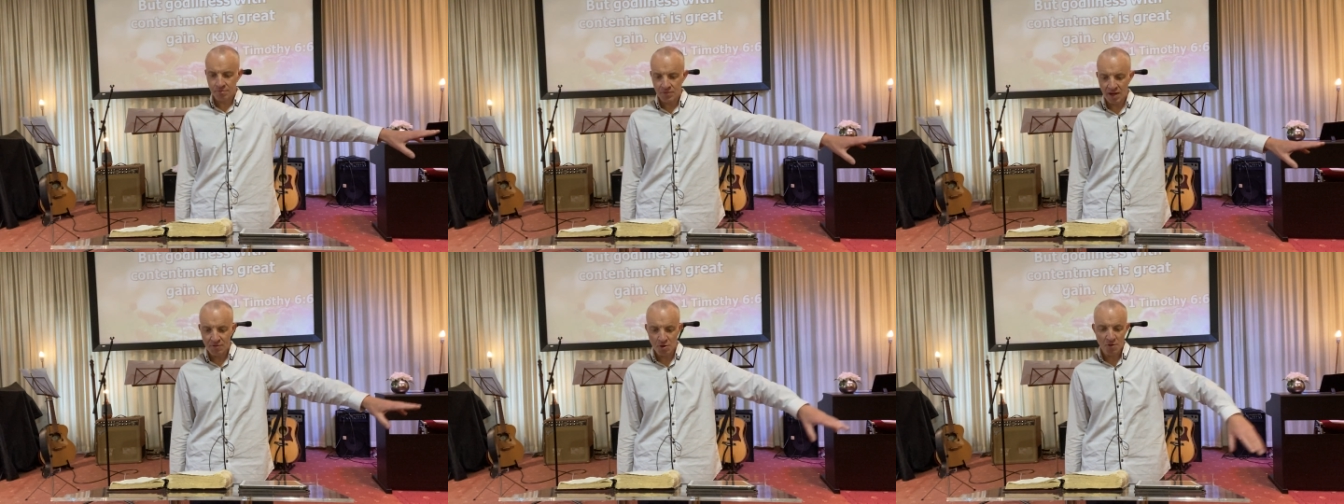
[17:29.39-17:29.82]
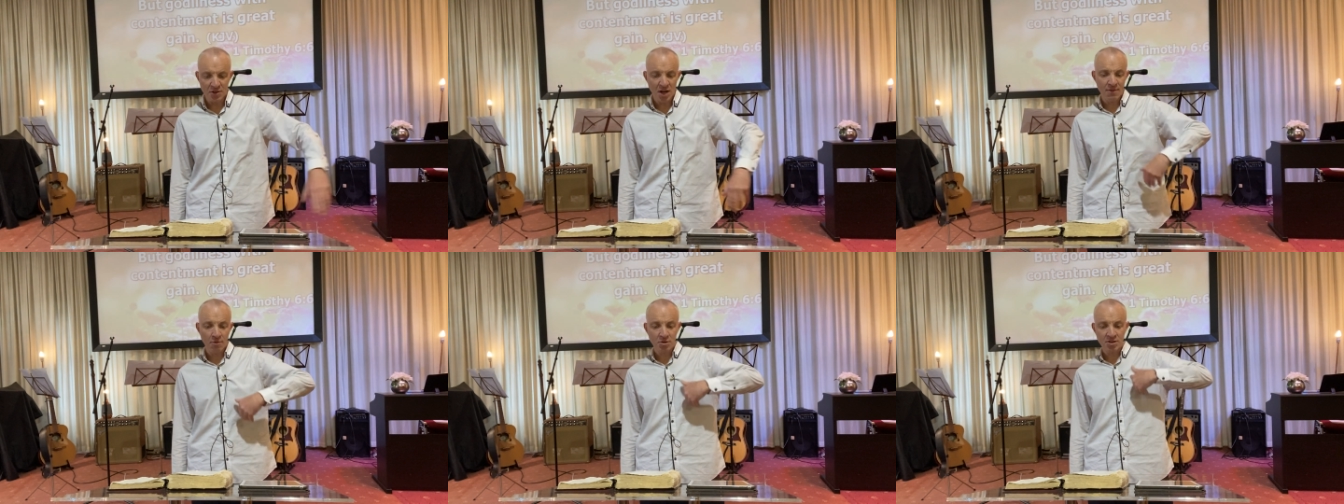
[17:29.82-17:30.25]
I've,
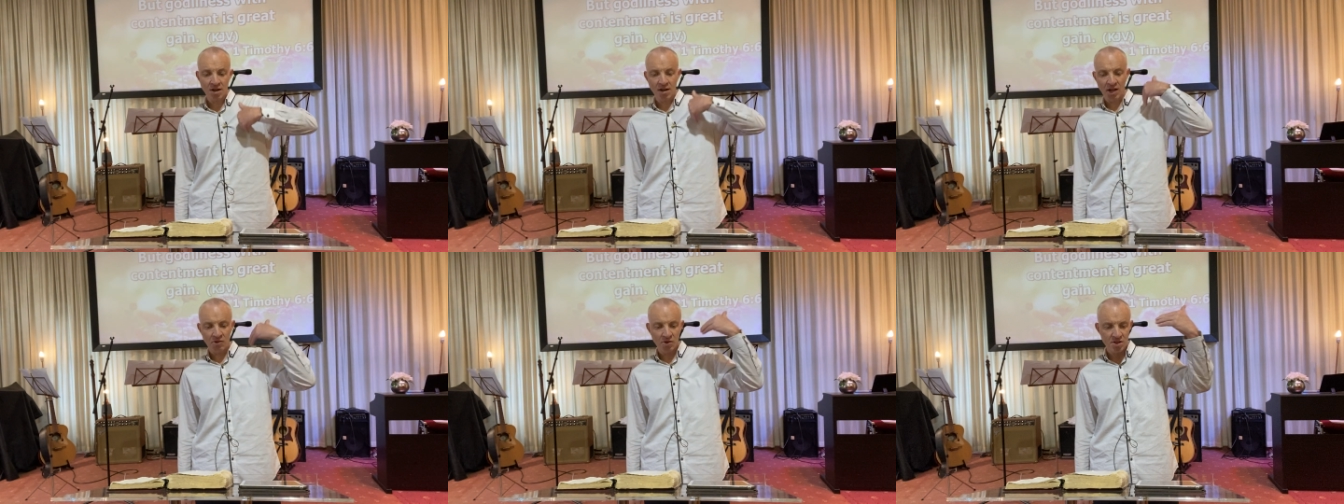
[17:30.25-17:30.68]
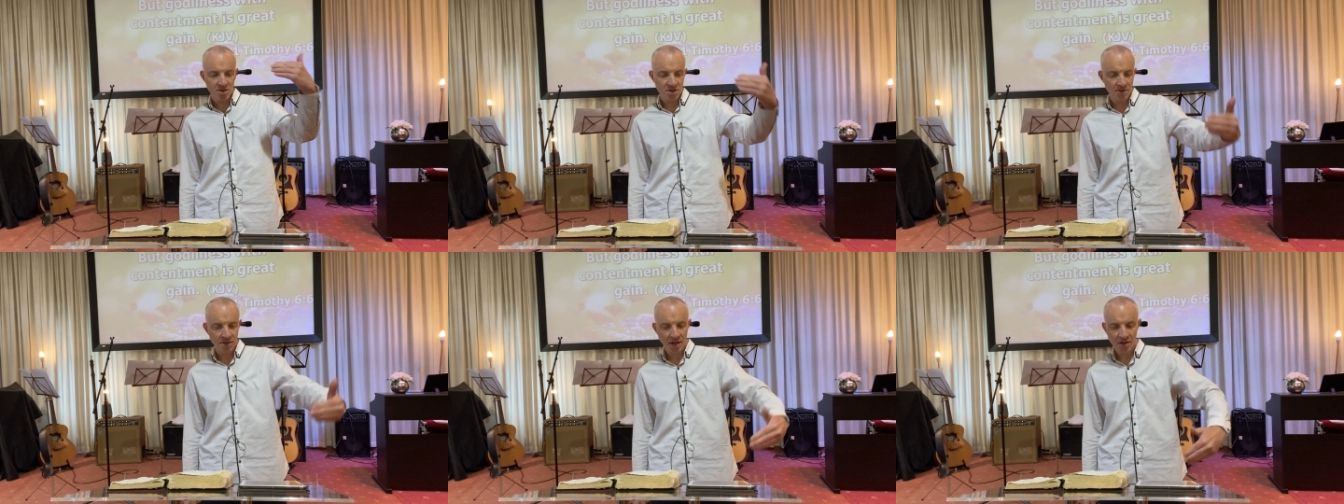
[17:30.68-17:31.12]
I've always had an interest
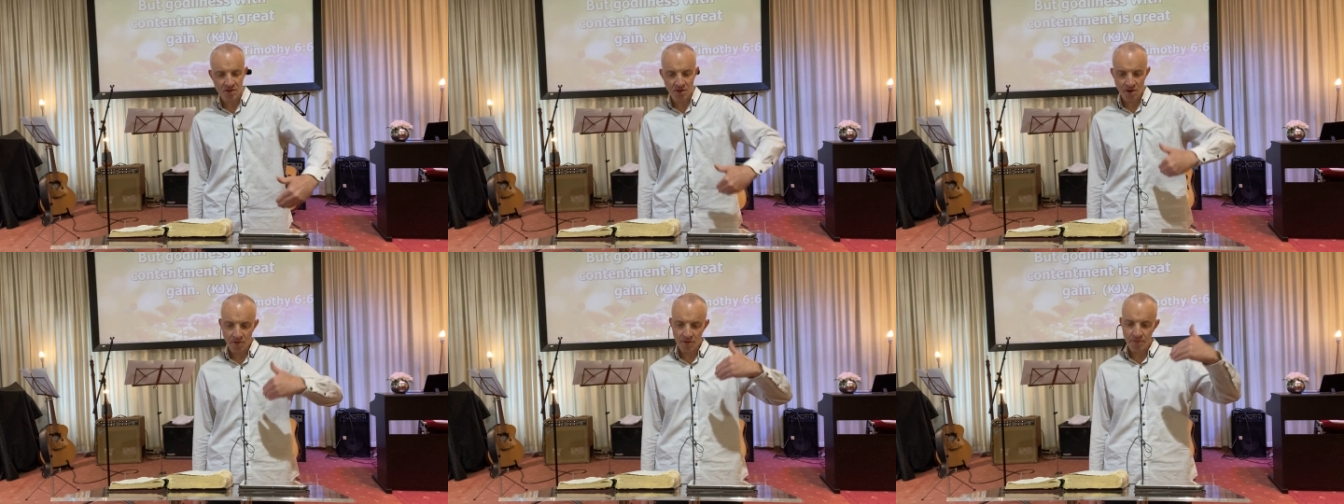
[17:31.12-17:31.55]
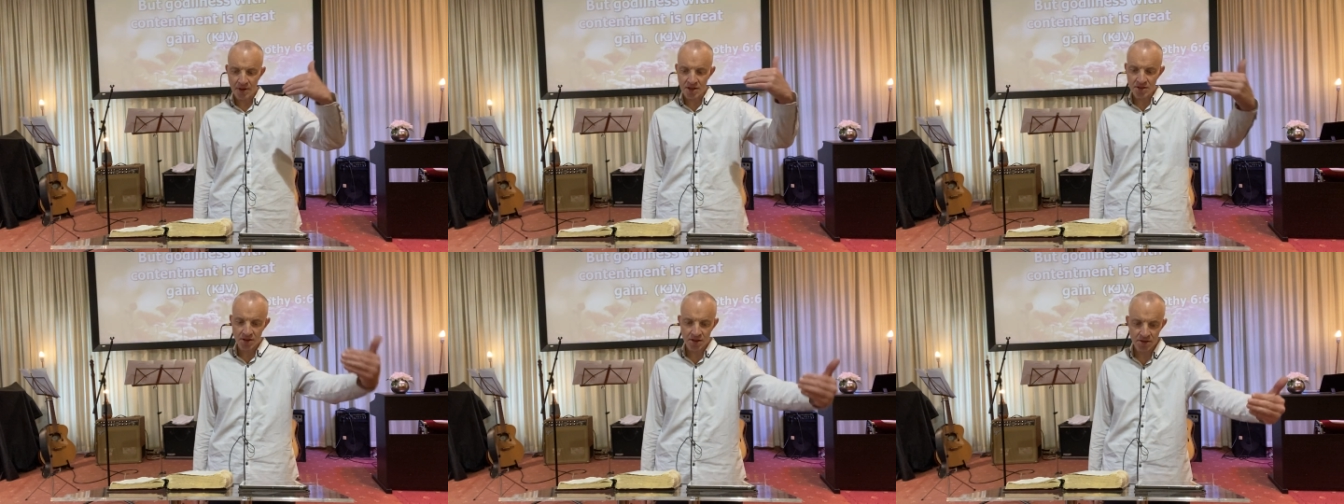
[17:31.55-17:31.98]
in things to do with
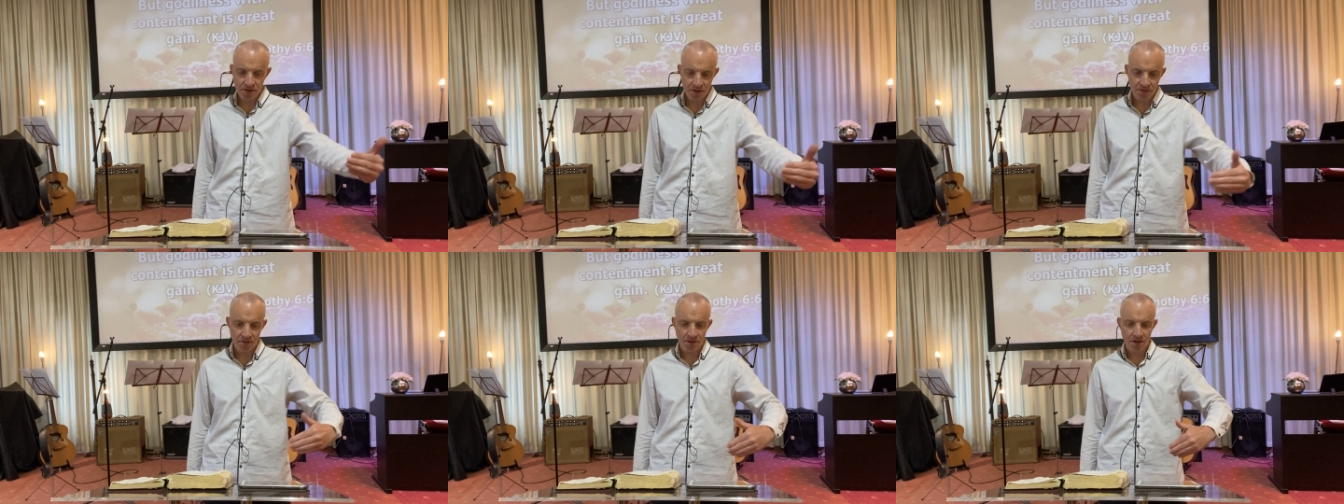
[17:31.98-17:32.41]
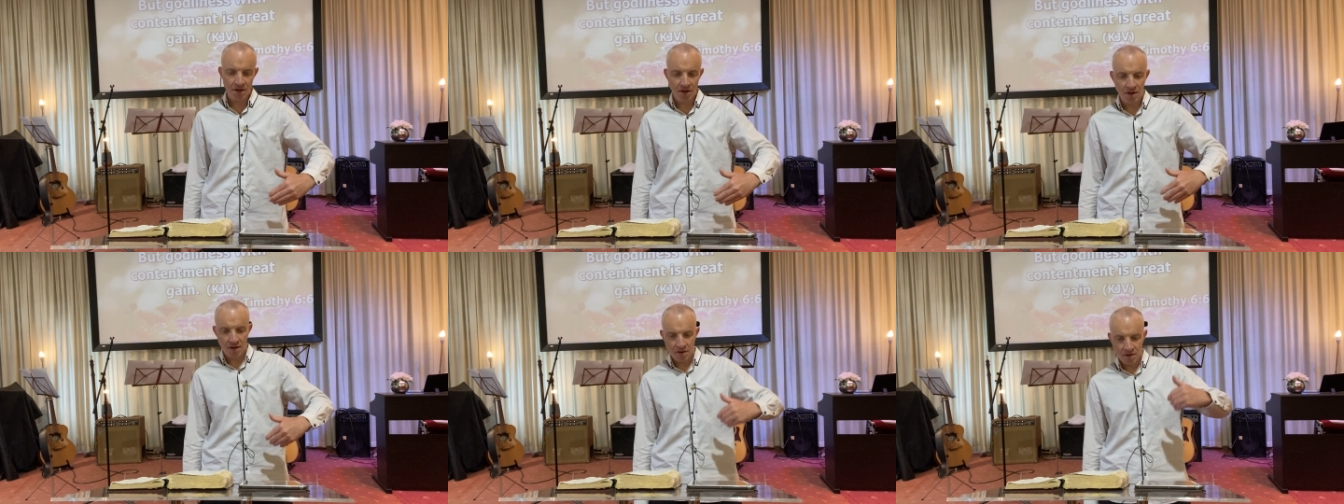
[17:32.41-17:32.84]
business and
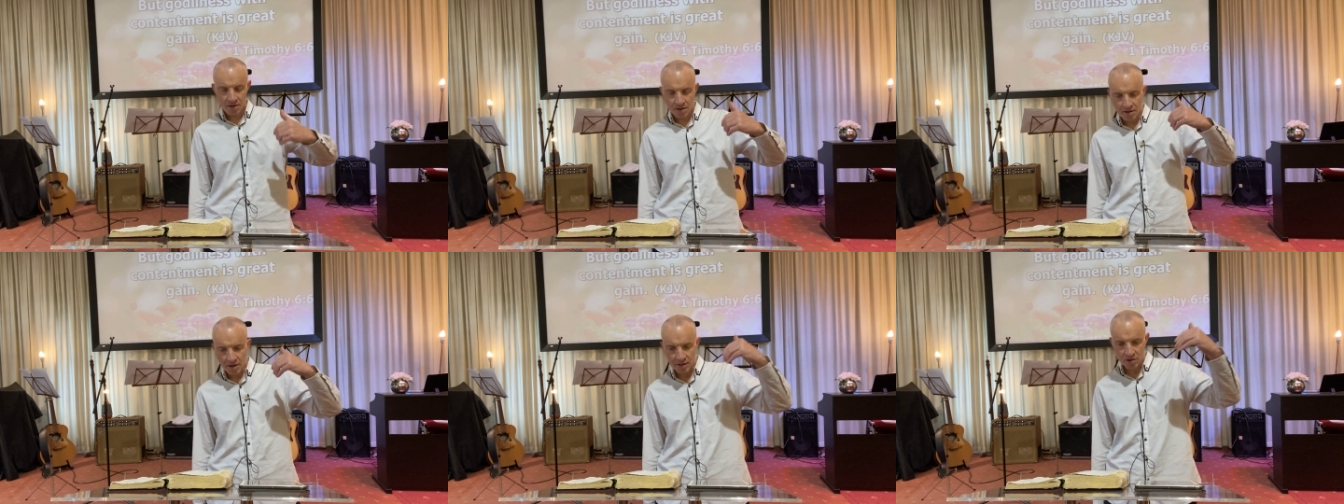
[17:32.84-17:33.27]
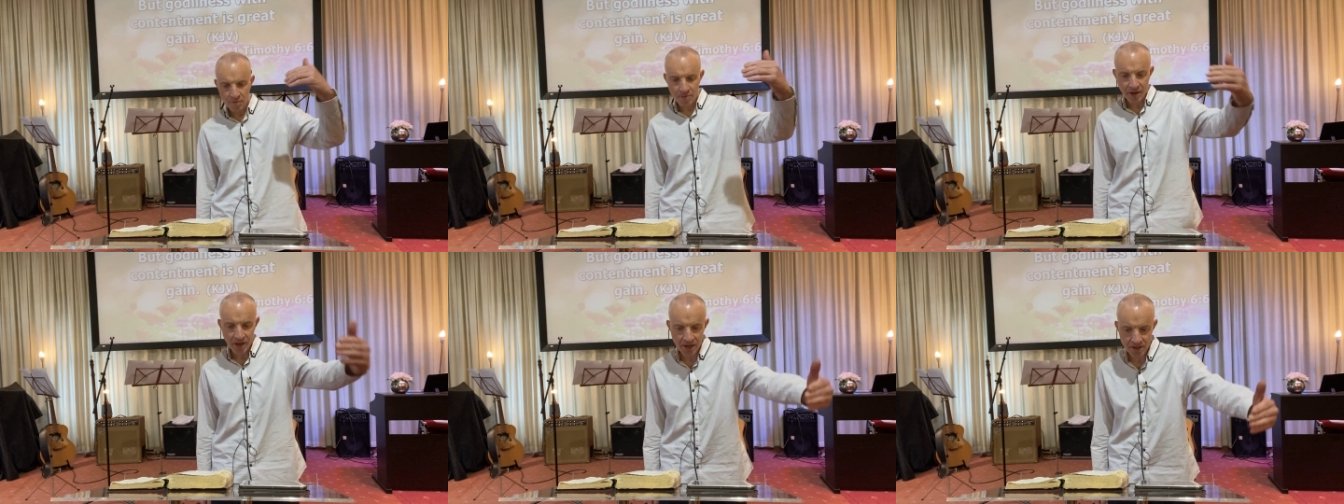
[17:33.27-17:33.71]

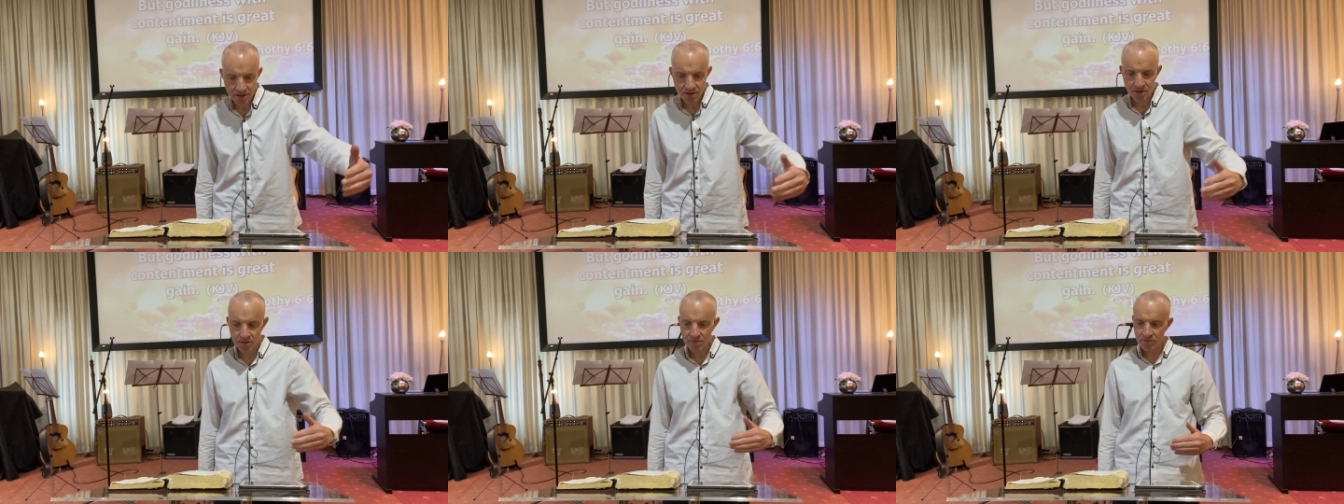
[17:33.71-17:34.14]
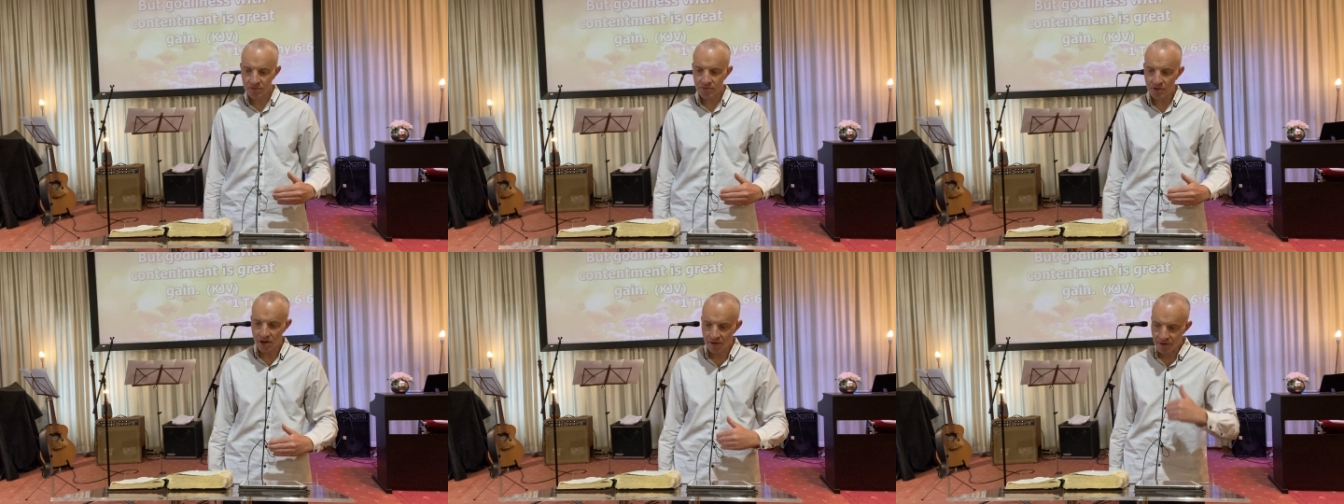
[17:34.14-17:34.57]
enterprise and
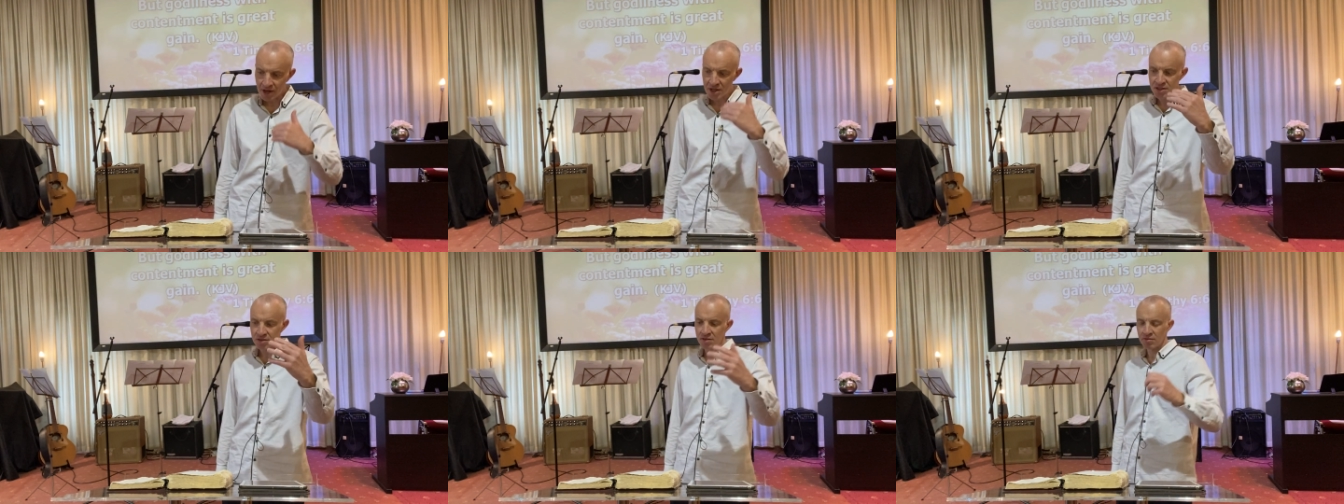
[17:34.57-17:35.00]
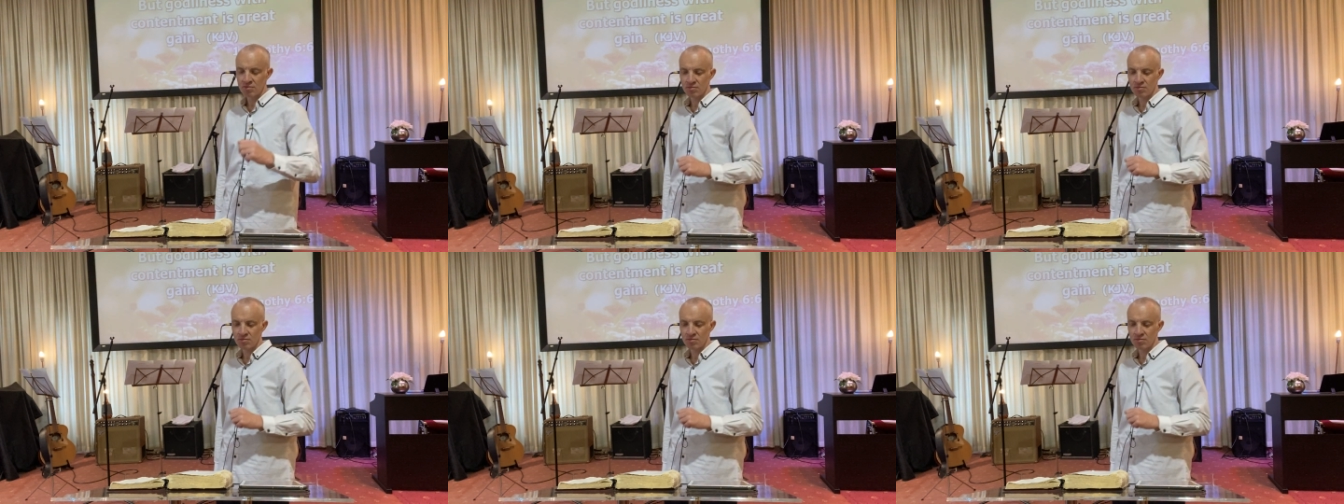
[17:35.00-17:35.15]
innovation.